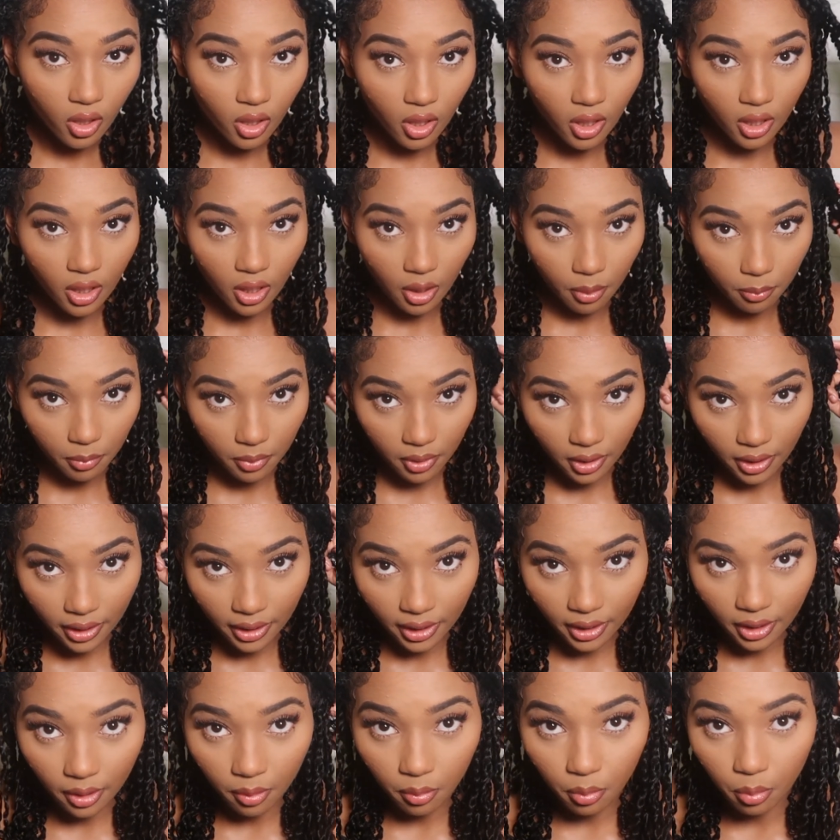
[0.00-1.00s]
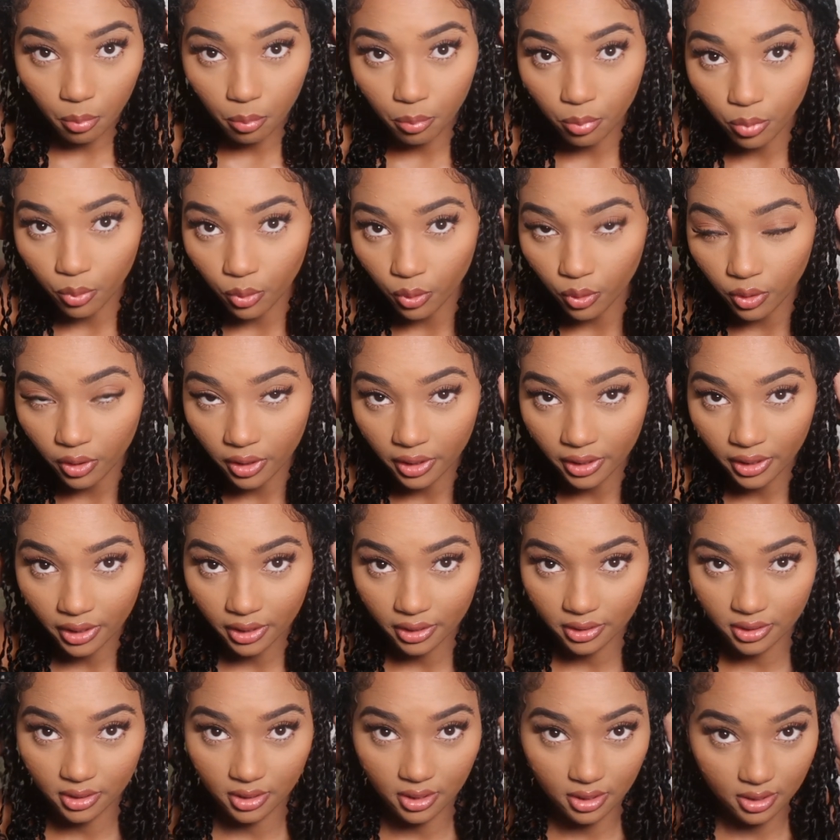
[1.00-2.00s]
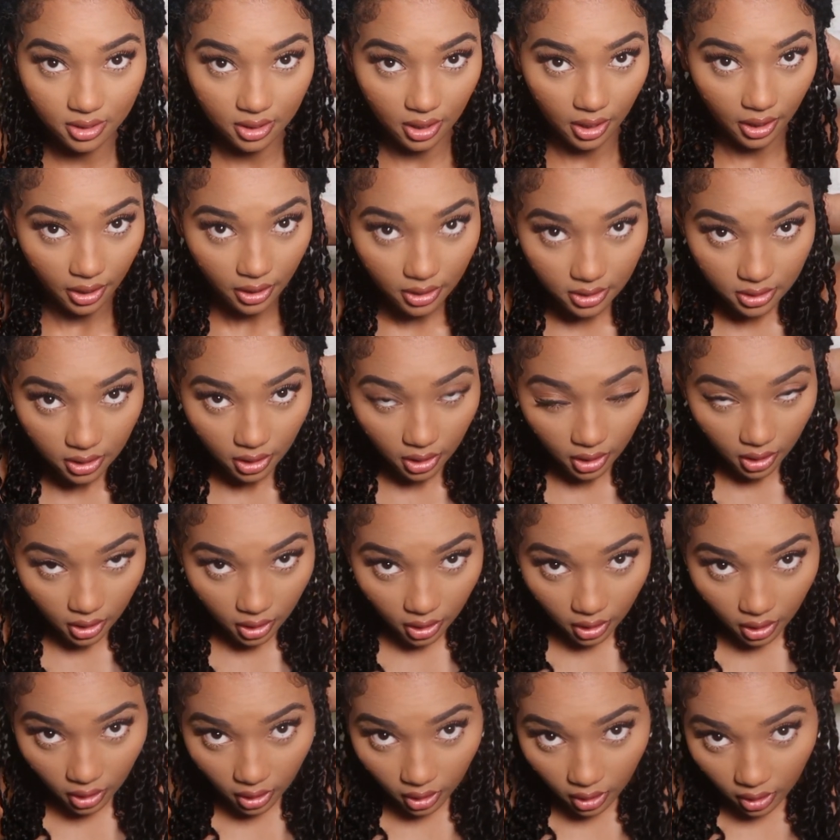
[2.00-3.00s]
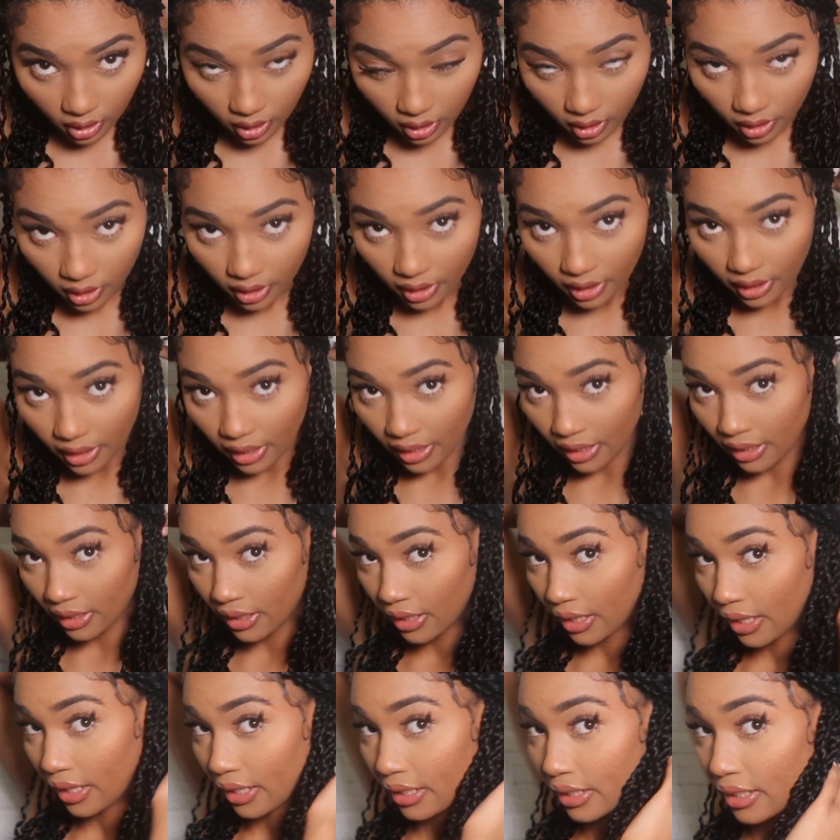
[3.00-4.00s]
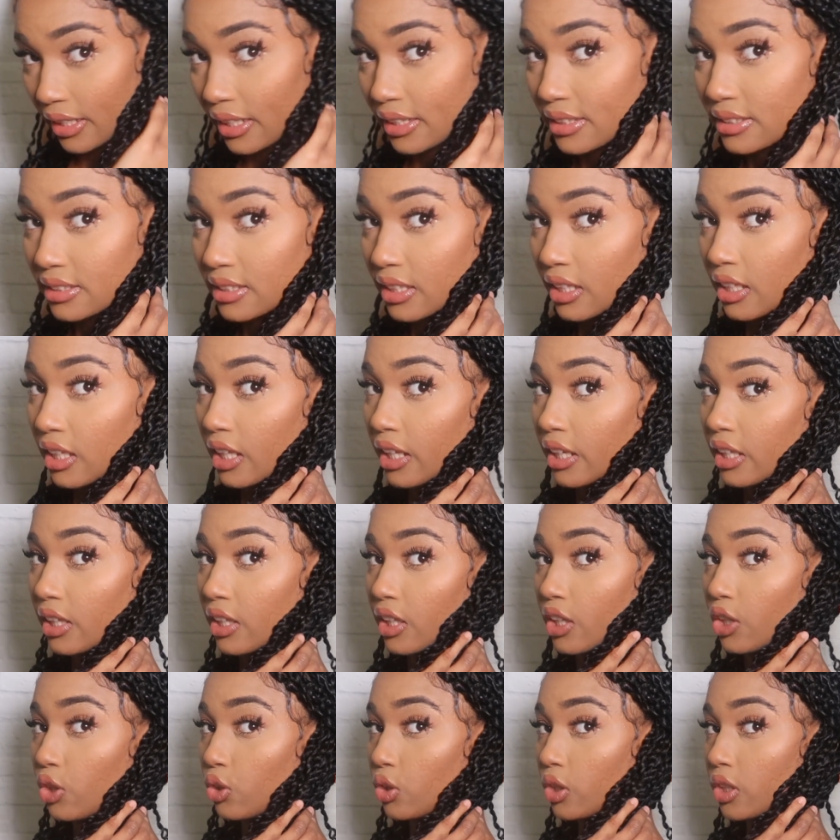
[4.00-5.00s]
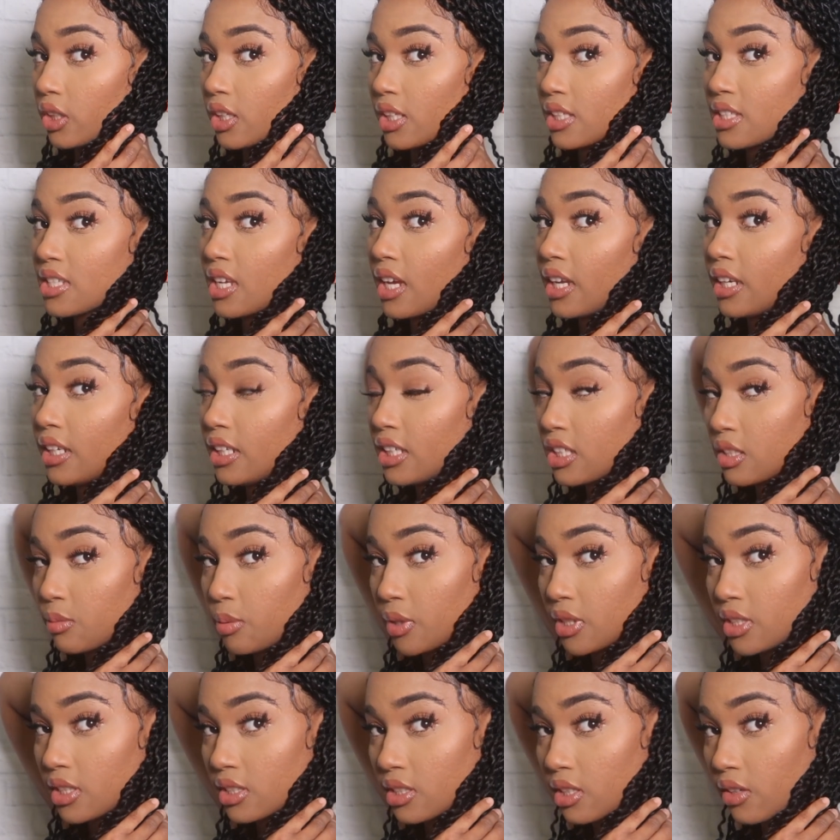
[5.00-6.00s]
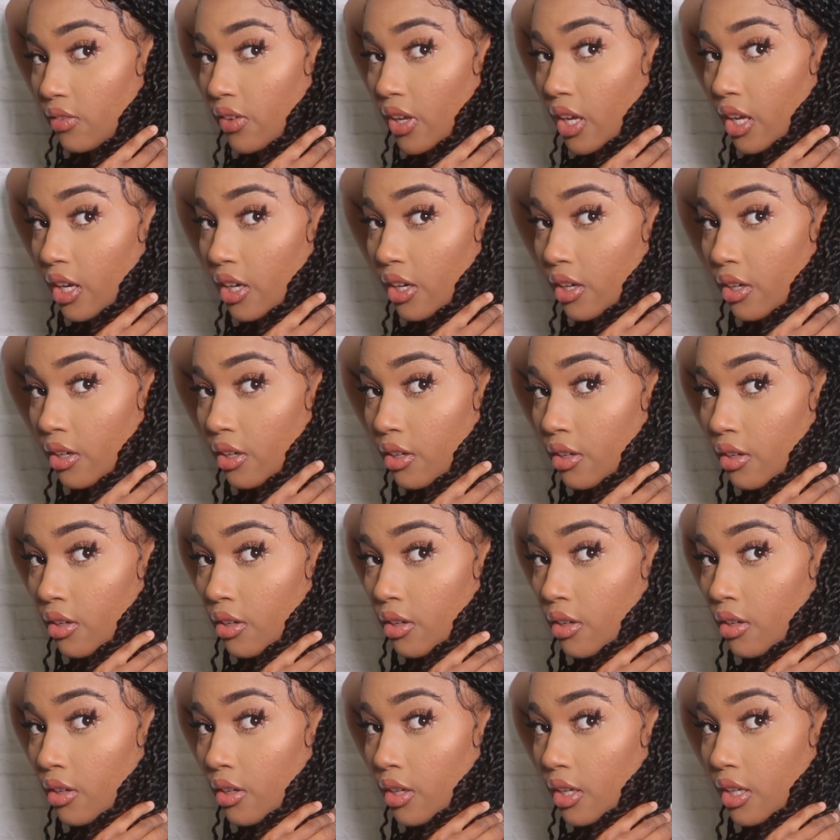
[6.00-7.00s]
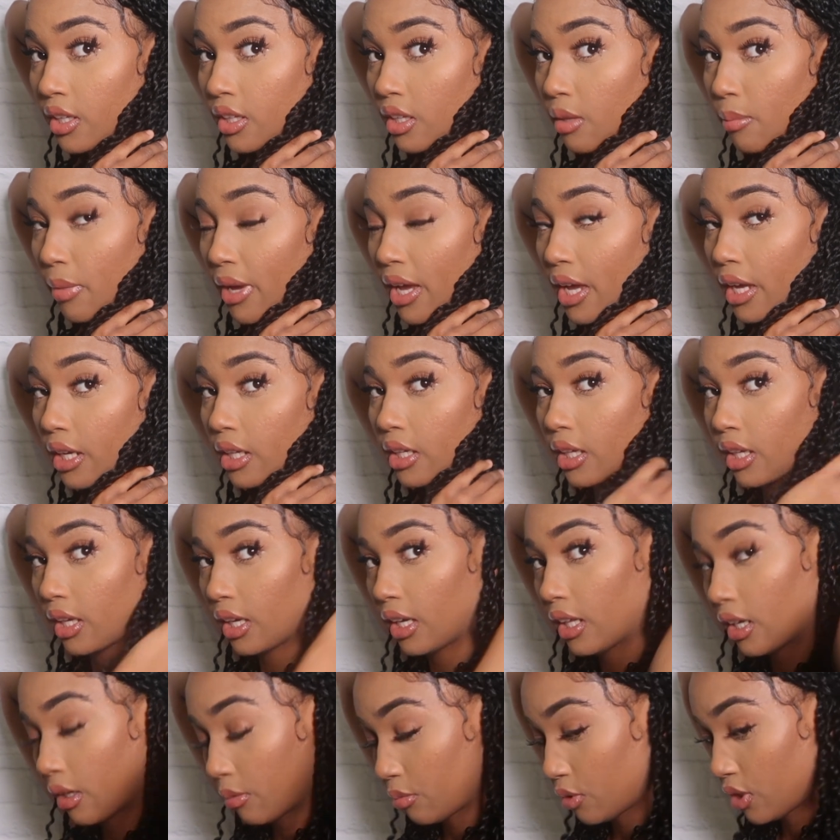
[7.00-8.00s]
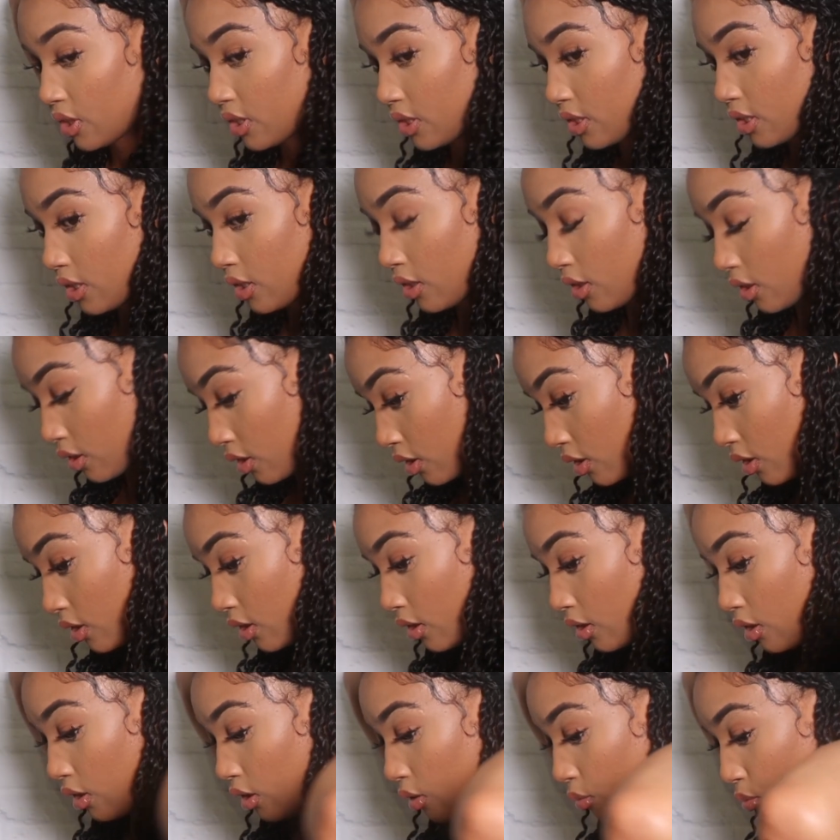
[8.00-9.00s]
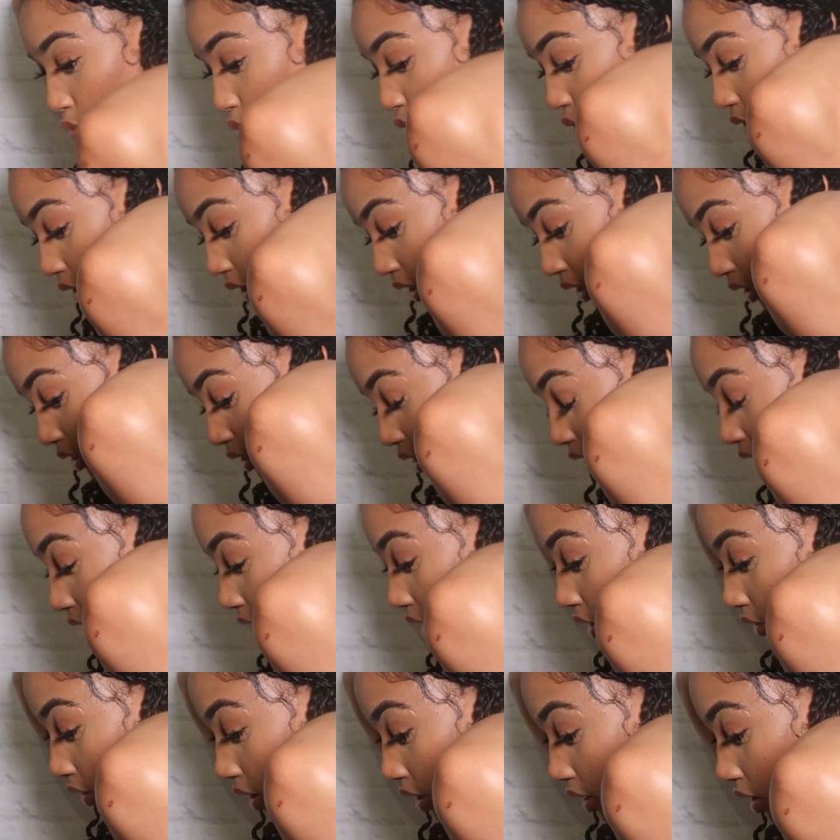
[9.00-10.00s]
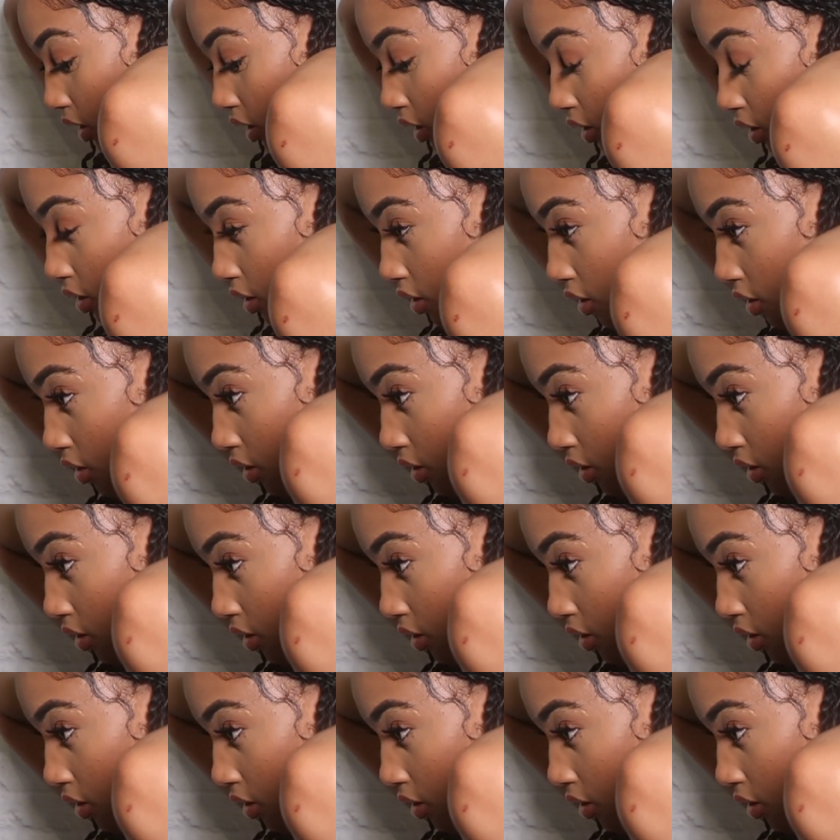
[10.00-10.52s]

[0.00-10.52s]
and I'm like pulling it to the sides. And like, it's literally the tiniest pieces of hair in the back, and I'm just pulling it together right there.